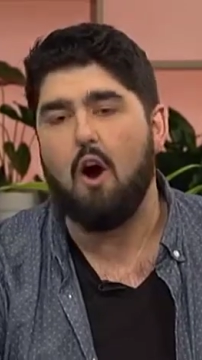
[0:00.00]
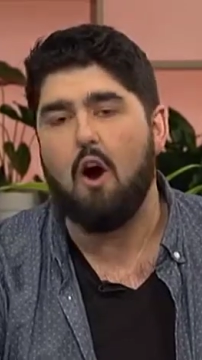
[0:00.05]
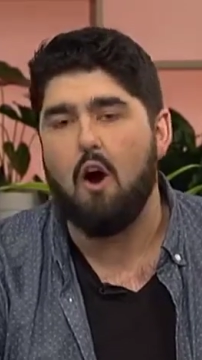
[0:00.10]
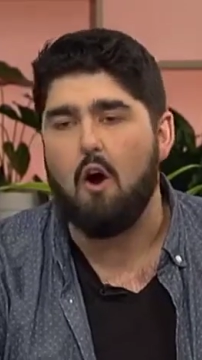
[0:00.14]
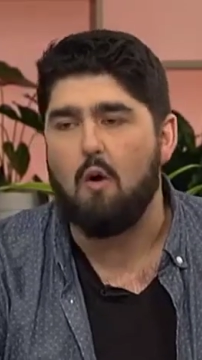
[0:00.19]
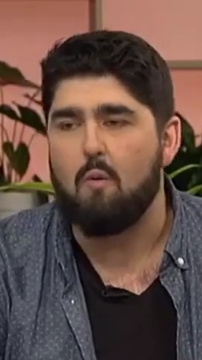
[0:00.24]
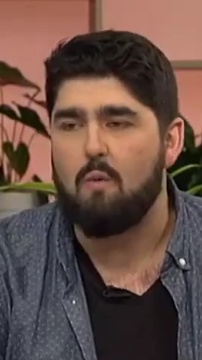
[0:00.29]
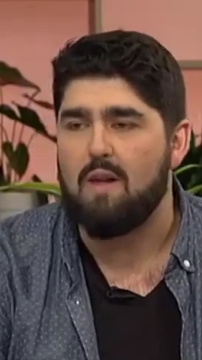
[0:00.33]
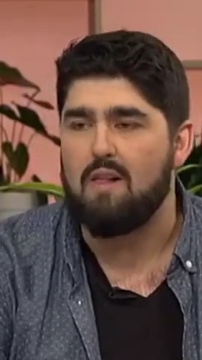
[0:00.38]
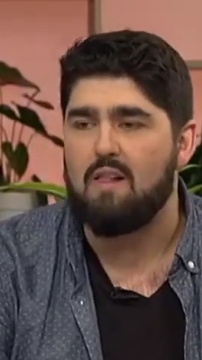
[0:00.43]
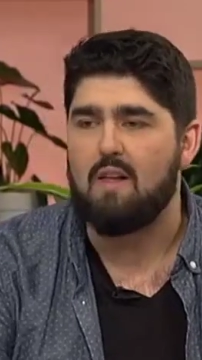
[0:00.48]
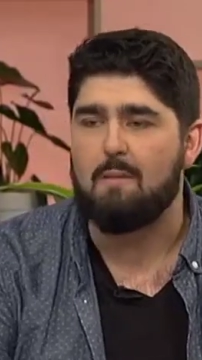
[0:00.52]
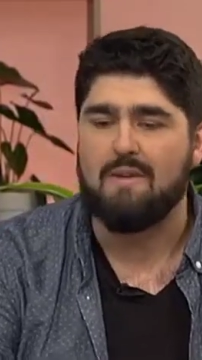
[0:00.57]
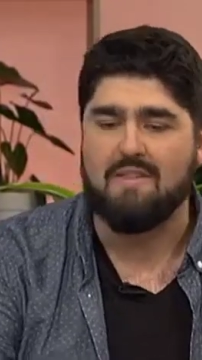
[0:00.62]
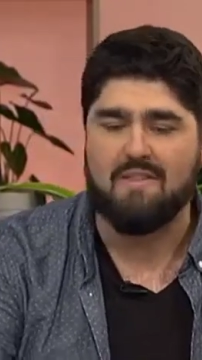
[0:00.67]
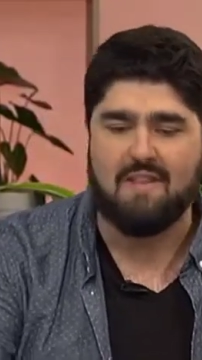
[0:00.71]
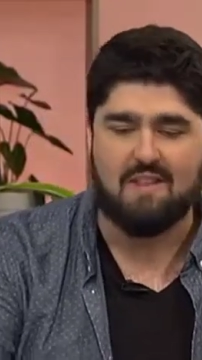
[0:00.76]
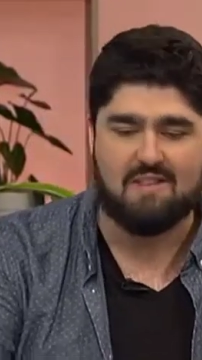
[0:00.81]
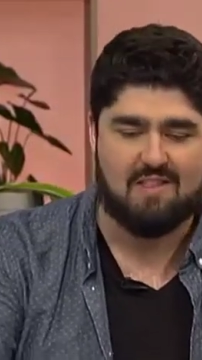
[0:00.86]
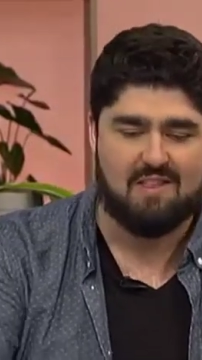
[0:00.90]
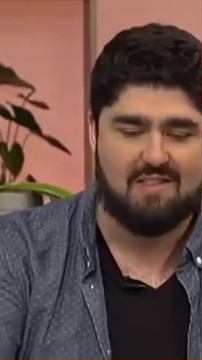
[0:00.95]
Oh, well, I
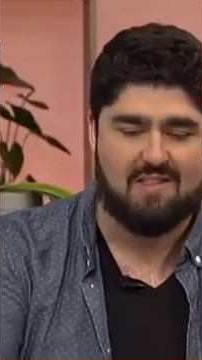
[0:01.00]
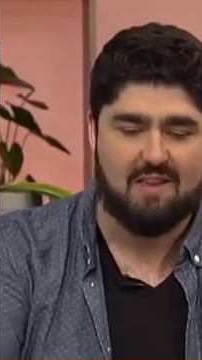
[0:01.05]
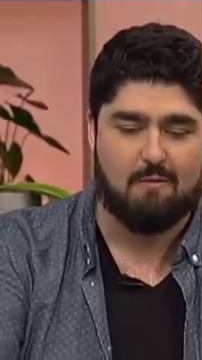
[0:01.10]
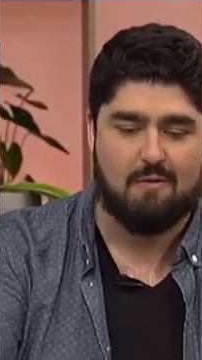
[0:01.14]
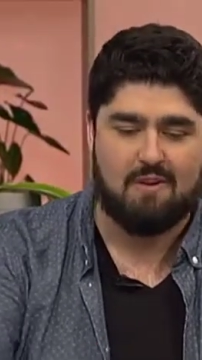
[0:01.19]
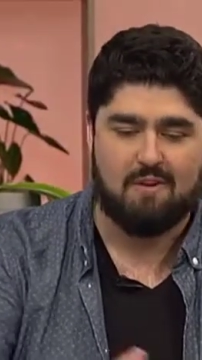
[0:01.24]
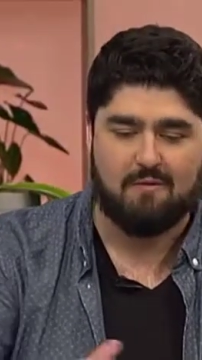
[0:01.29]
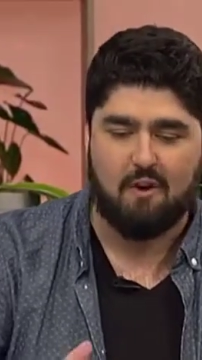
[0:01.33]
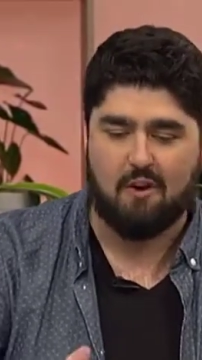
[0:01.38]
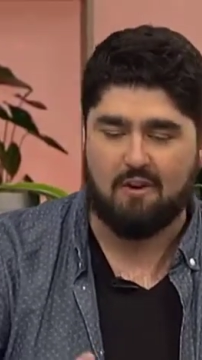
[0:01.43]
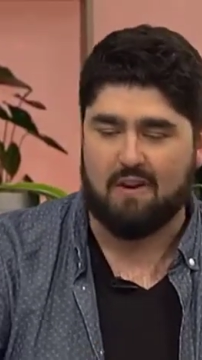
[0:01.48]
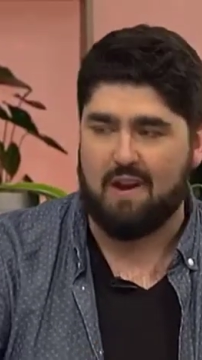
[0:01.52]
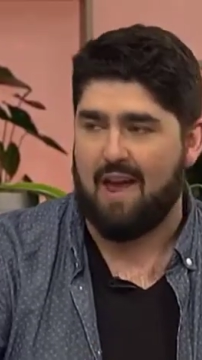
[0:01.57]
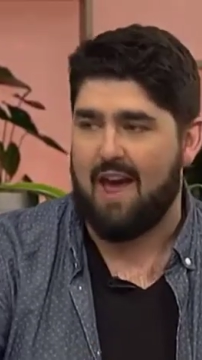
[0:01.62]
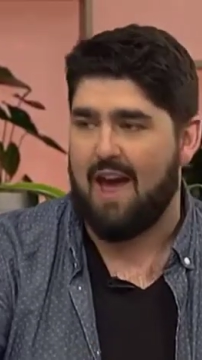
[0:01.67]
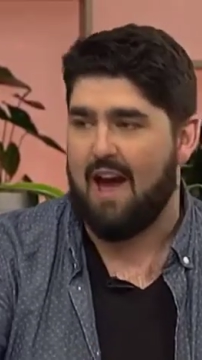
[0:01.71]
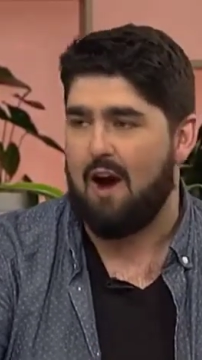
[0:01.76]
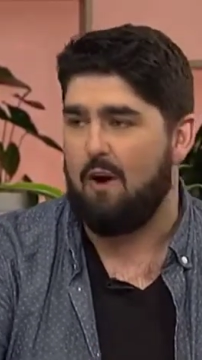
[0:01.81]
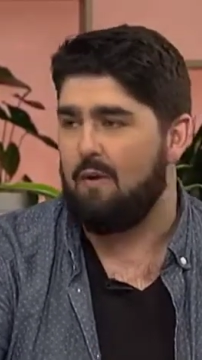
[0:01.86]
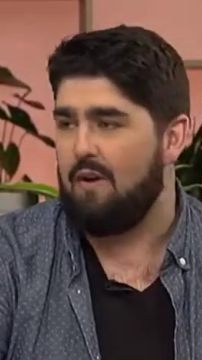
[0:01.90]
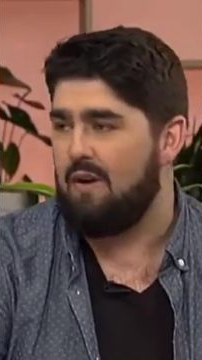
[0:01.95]
mean, that's the thing. When you've got an
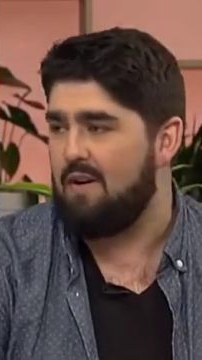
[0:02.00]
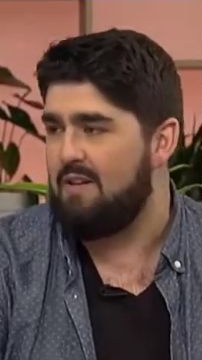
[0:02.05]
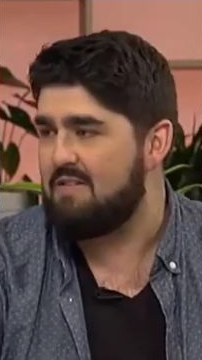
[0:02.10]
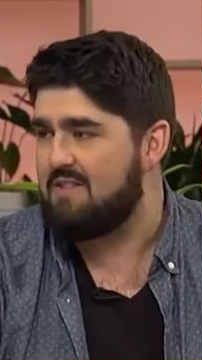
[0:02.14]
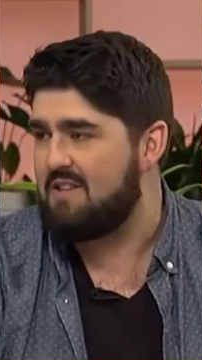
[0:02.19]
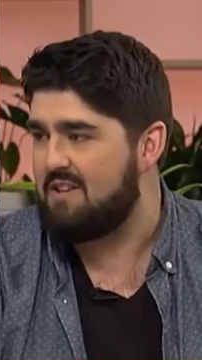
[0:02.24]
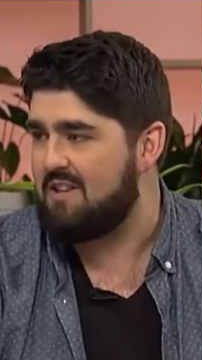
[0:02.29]
hour,